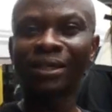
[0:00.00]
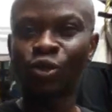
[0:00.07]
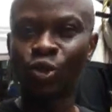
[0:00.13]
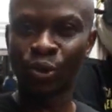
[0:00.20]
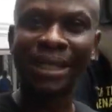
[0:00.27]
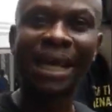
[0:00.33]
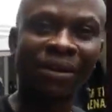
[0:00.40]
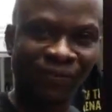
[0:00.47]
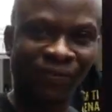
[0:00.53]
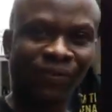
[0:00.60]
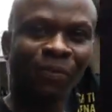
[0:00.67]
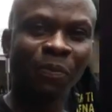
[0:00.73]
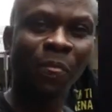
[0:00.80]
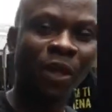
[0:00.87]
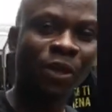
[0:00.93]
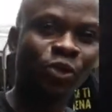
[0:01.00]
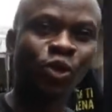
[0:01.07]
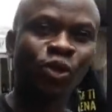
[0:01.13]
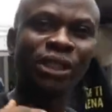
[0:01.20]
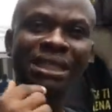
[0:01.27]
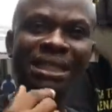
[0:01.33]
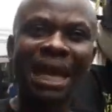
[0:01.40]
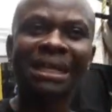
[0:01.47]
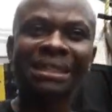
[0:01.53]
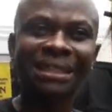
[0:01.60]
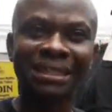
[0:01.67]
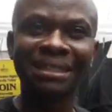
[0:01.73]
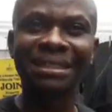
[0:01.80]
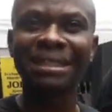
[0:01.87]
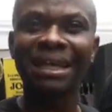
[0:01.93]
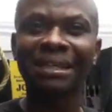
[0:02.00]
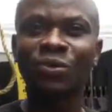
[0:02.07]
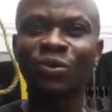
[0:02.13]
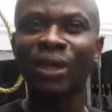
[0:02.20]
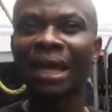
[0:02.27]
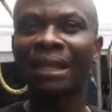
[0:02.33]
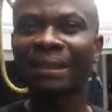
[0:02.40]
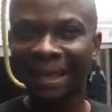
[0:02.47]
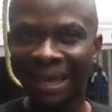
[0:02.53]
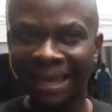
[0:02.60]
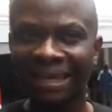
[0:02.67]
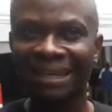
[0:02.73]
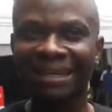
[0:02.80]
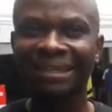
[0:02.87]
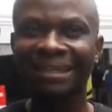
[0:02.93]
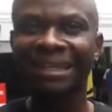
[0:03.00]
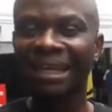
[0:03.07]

to death. So these actions that we are taking